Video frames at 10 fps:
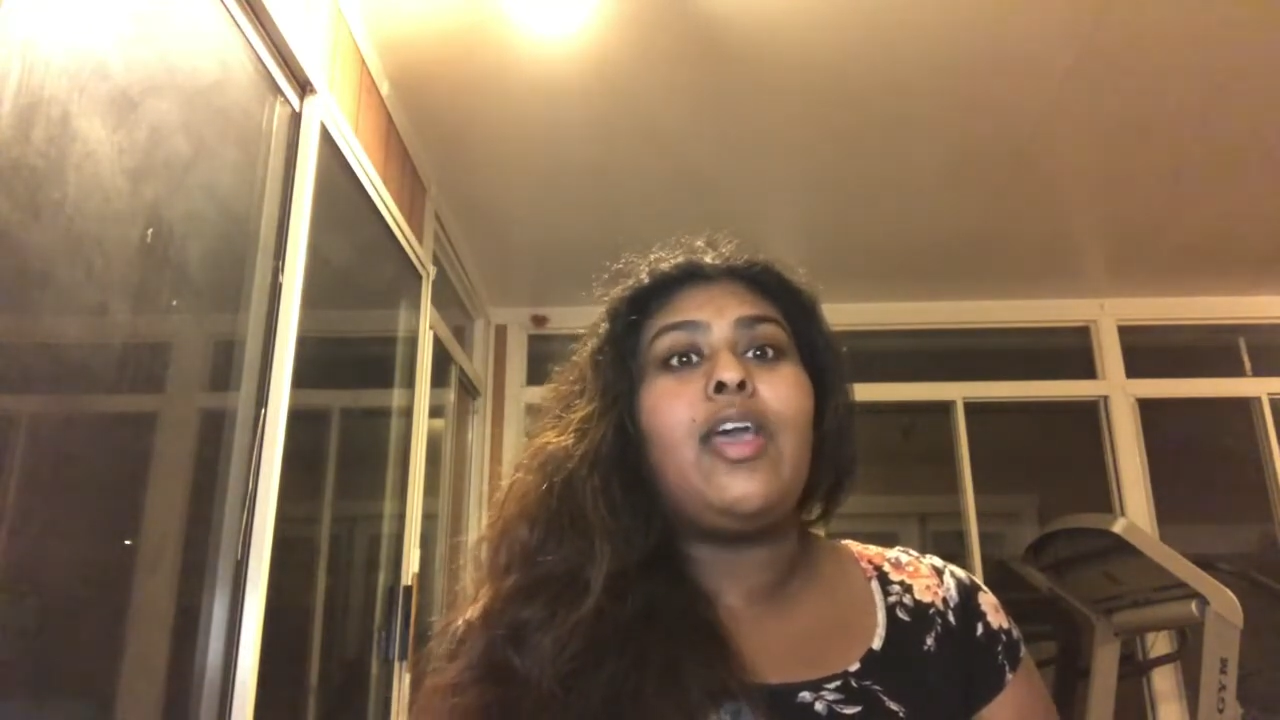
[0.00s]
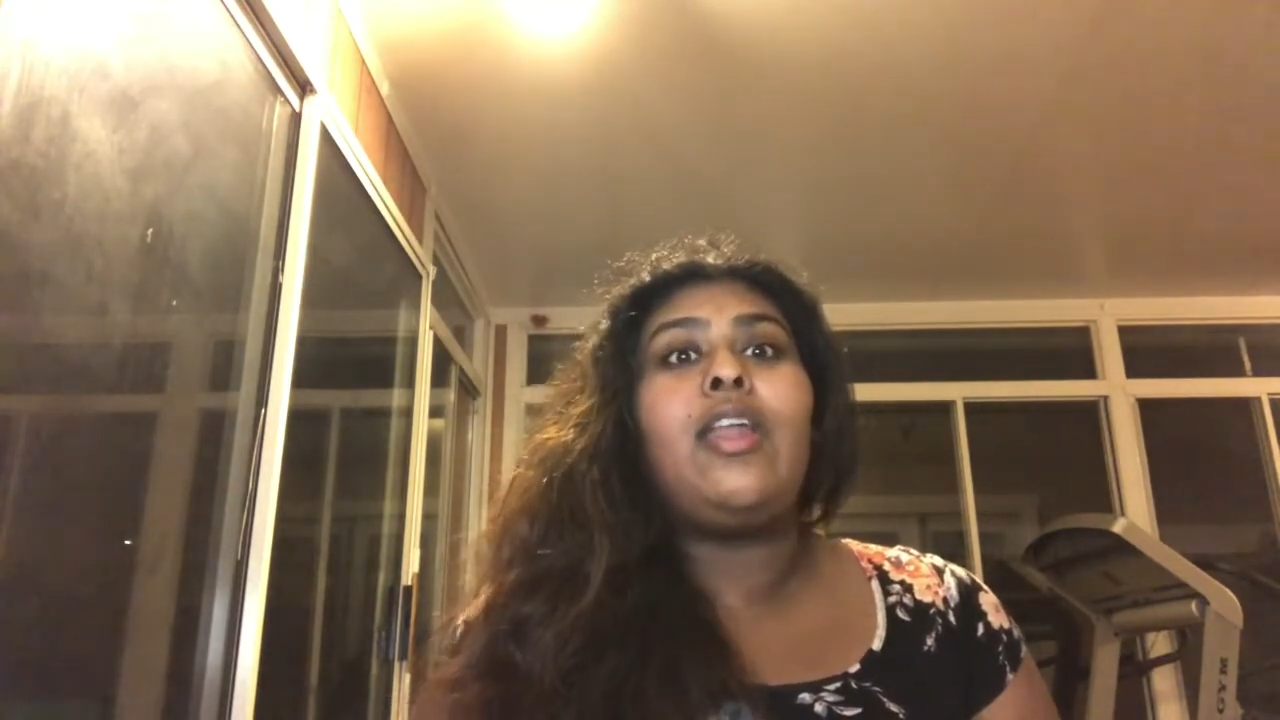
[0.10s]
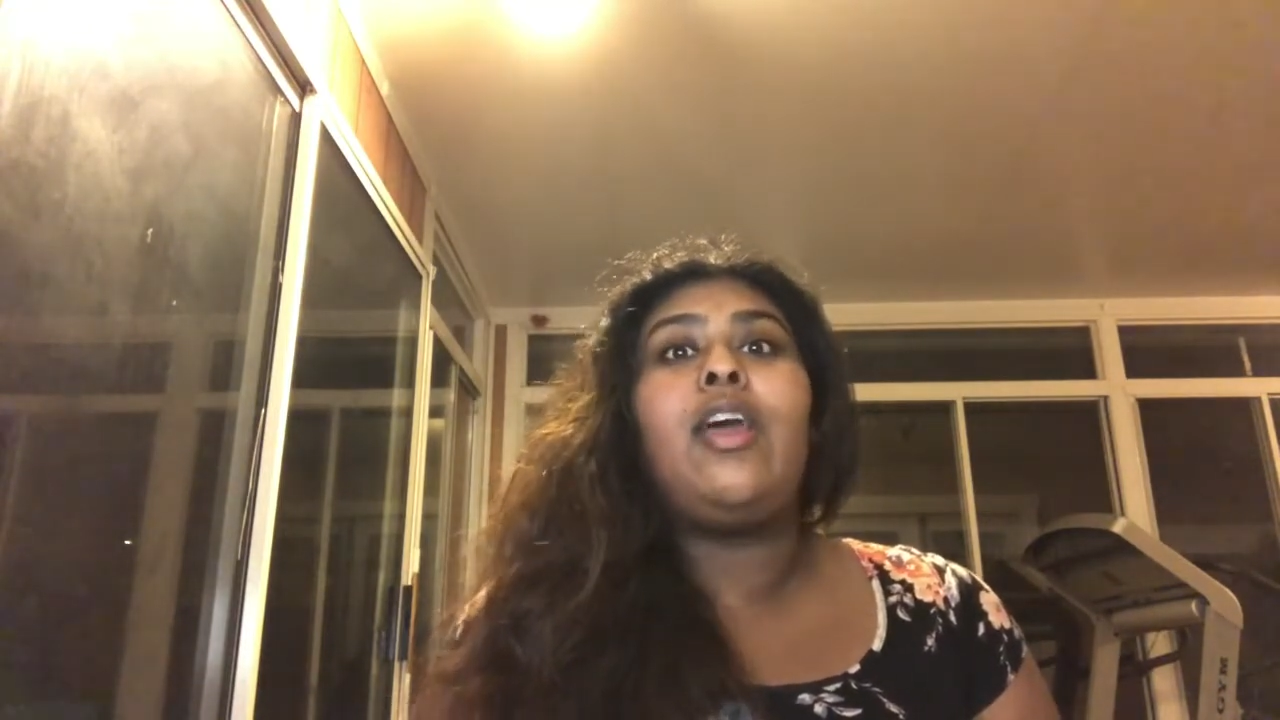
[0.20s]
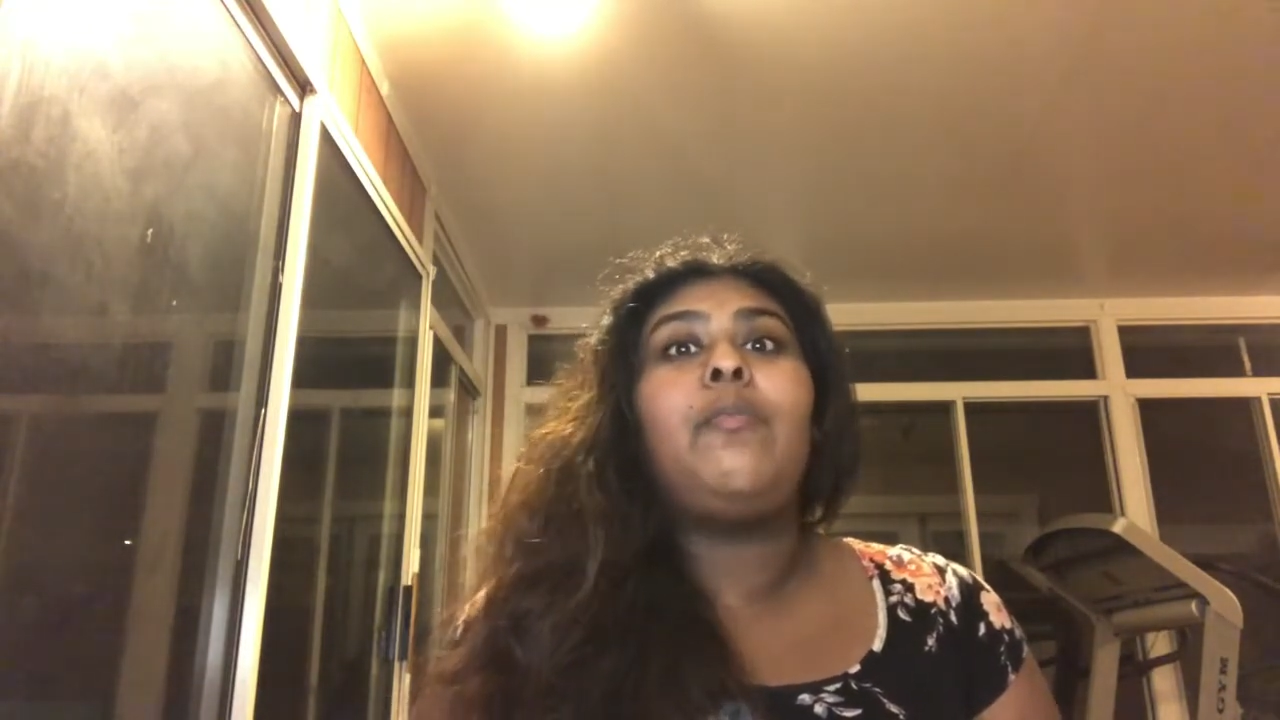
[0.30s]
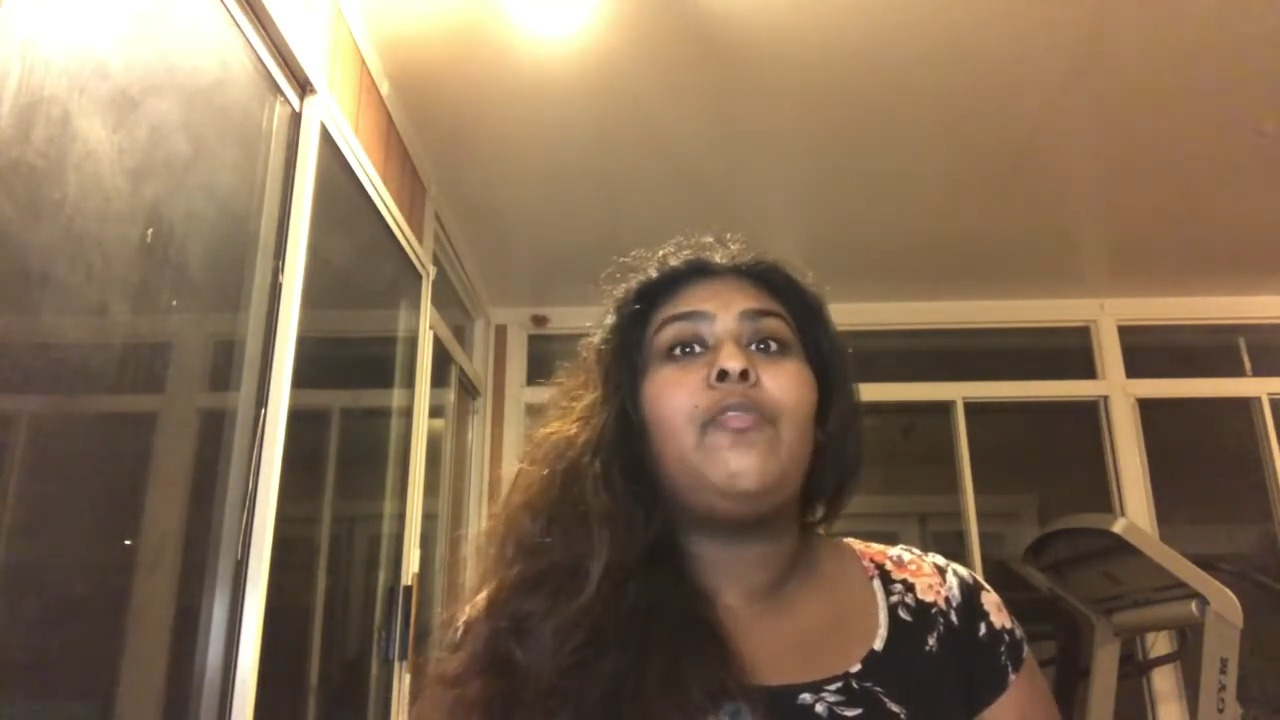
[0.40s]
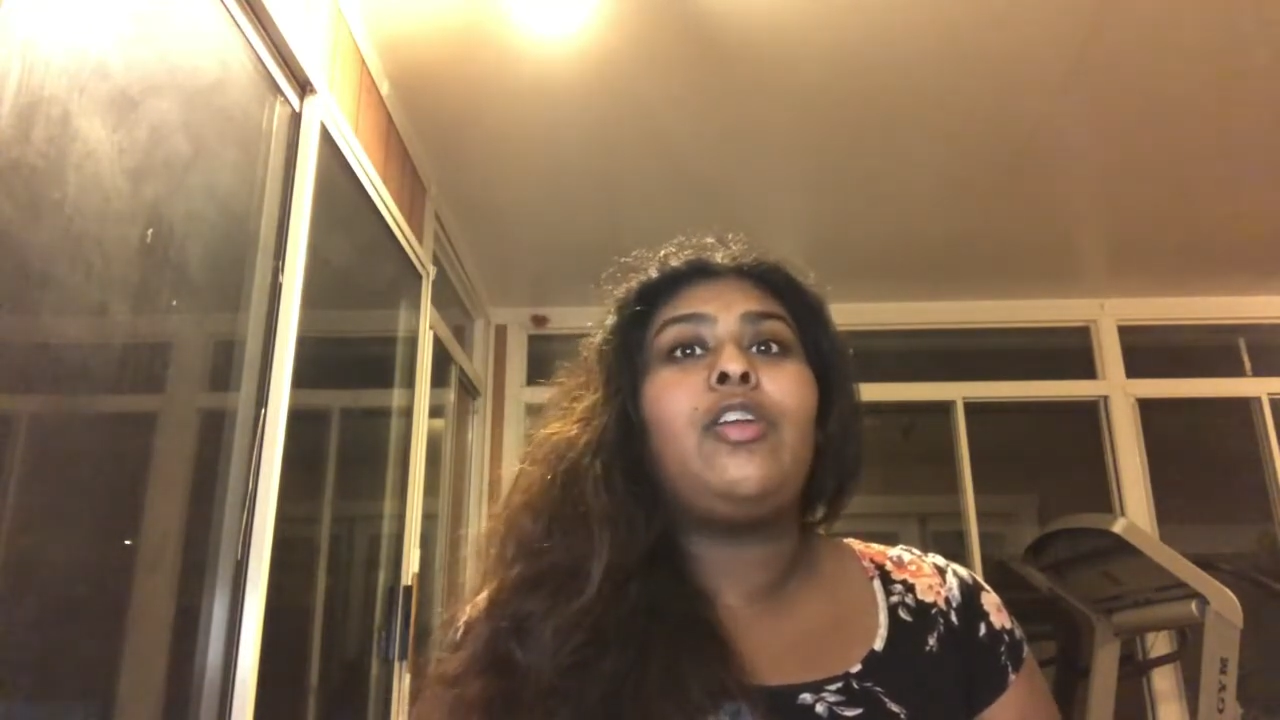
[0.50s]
and I'm